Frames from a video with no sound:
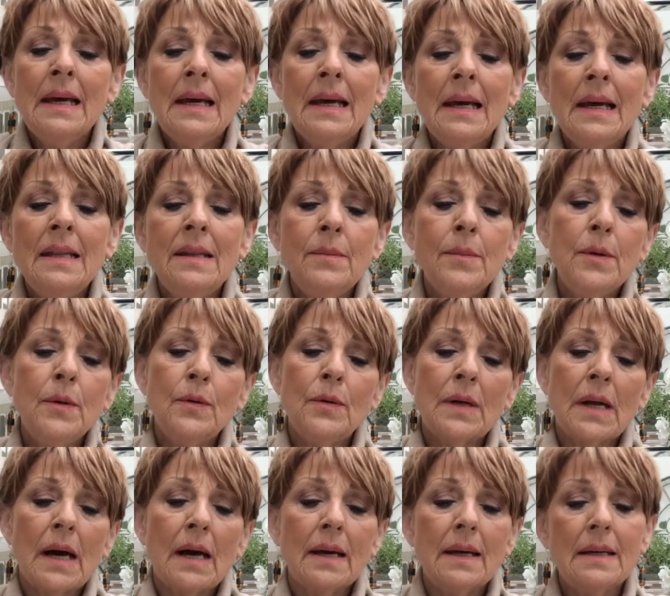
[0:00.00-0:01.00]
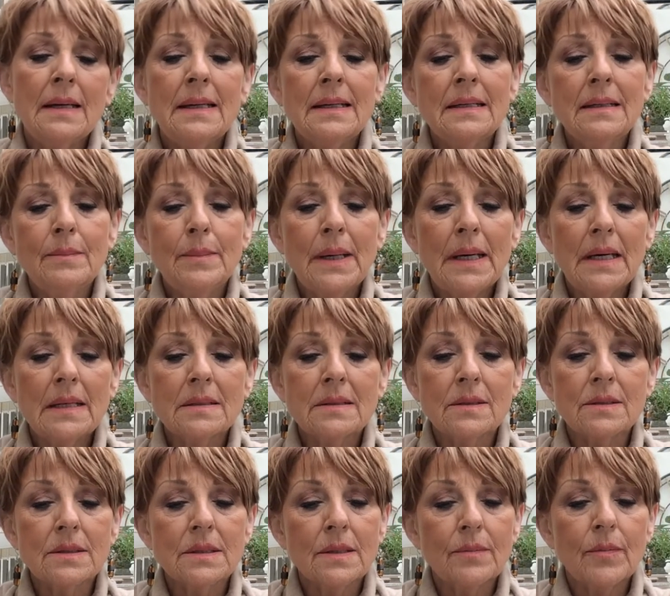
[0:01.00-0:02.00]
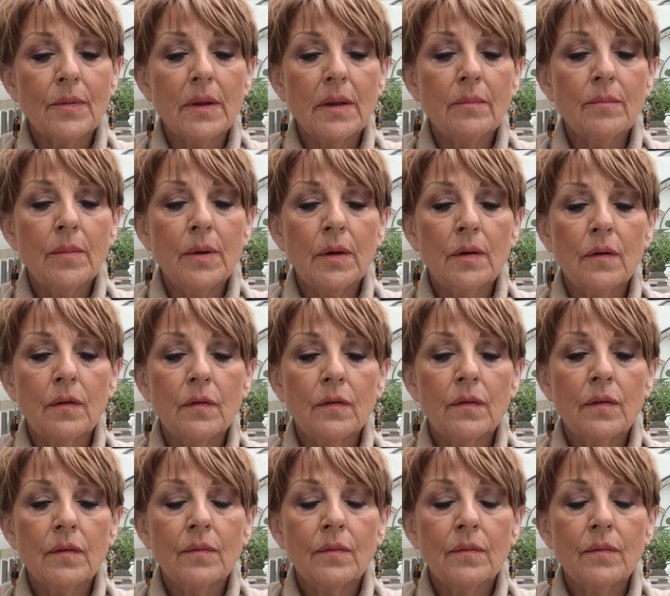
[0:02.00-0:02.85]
in the moonlight, Little Bear saw something move.